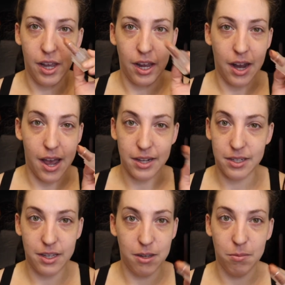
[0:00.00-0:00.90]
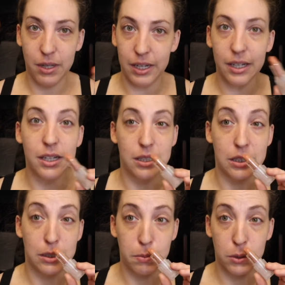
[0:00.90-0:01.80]
and asked them, like, is it
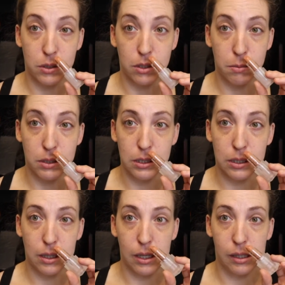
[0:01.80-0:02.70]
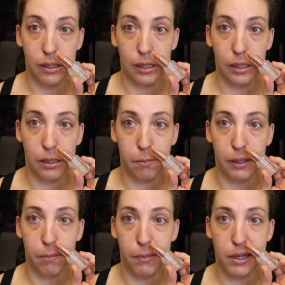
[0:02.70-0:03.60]
supposed to smell like that? Did I get a
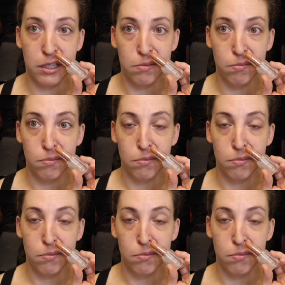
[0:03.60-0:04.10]
bad batch?